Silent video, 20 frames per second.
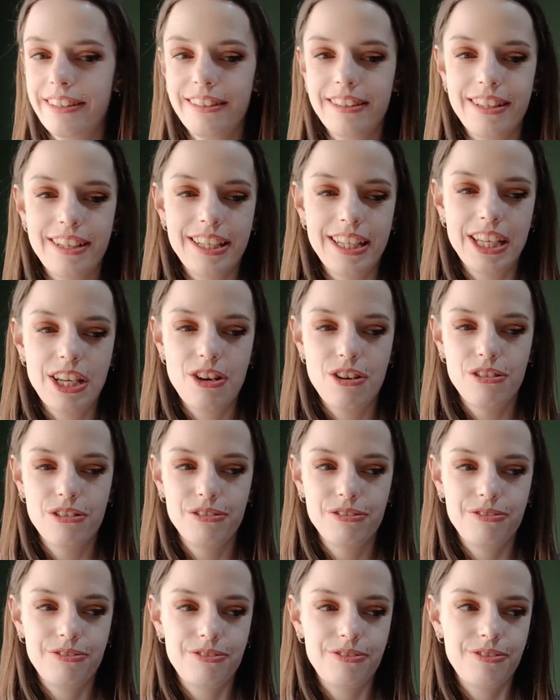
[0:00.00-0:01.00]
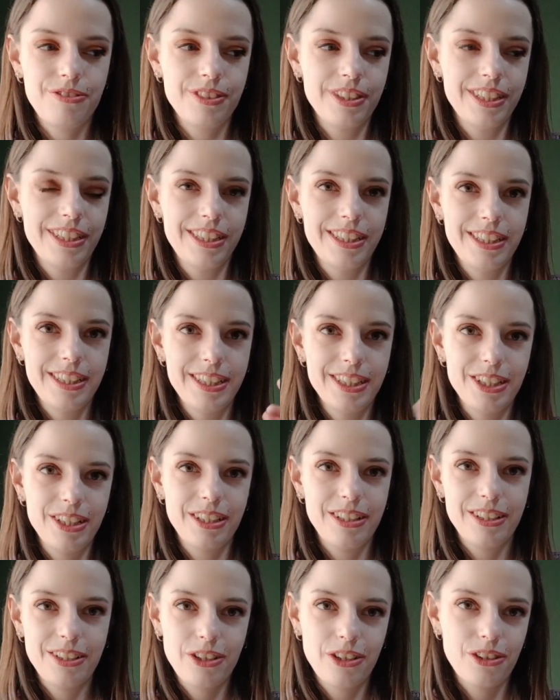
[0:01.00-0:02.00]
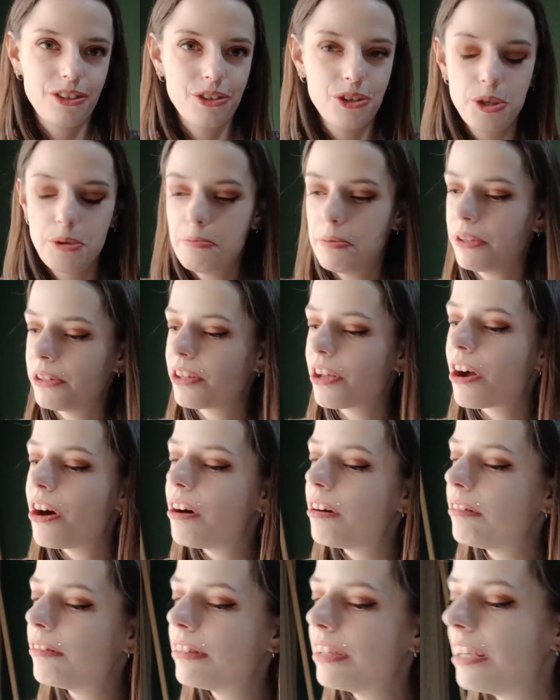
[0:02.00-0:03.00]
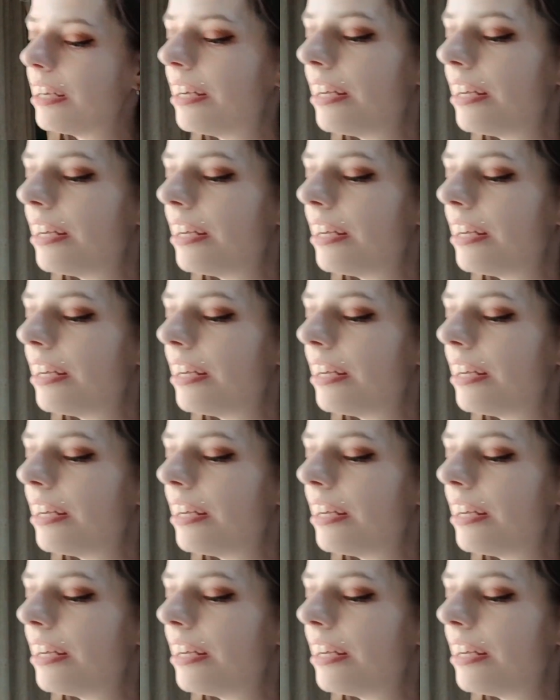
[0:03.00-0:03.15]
Day off coupon code